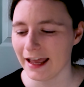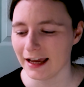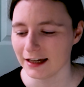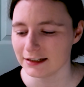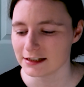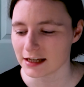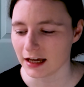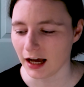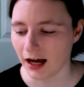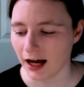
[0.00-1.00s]
and
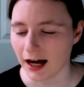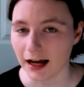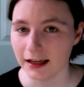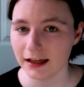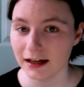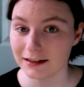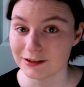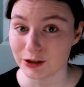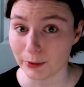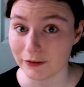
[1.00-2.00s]
I
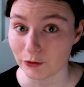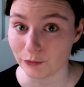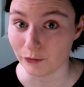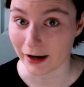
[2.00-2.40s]
don't even